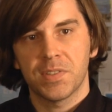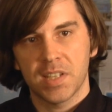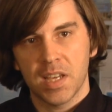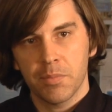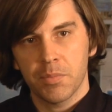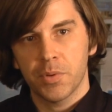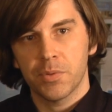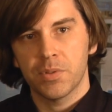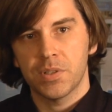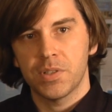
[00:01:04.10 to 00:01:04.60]

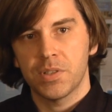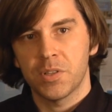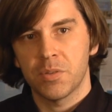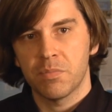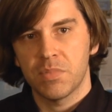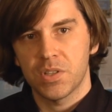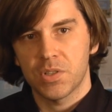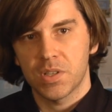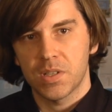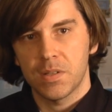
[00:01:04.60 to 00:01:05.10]
sample
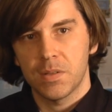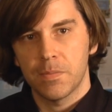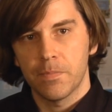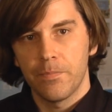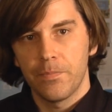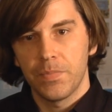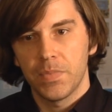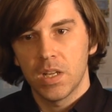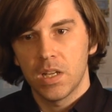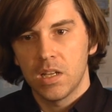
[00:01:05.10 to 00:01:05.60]
return mission.
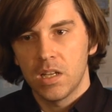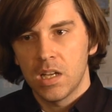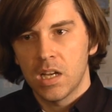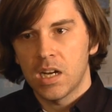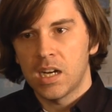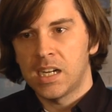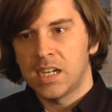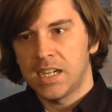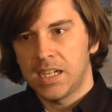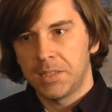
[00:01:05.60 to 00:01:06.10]

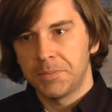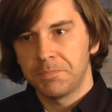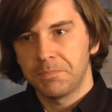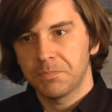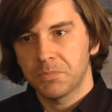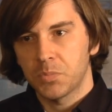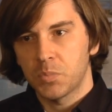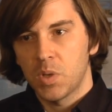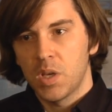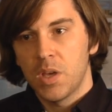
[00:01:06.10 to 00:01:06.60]
Uh,
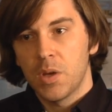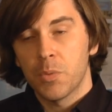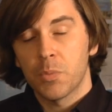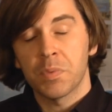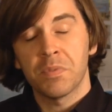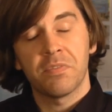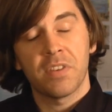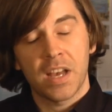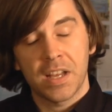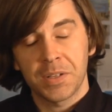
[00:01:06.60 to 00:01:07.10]

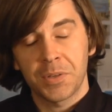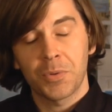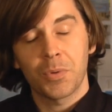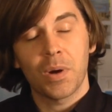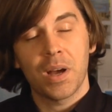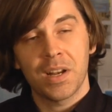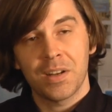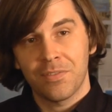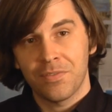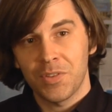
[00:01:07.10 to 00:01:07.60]
we've had
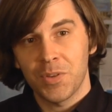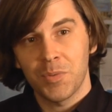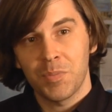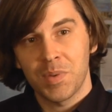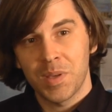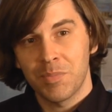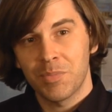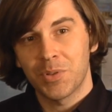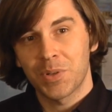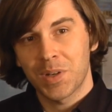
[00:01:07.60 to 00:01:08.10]
quite a few
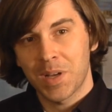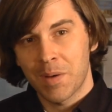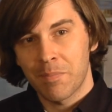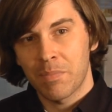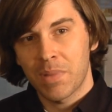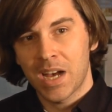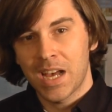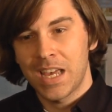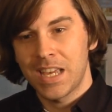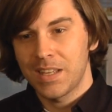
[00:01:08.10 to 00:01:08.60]
people
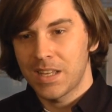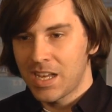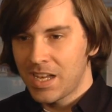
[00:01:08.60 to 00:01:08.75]
come by.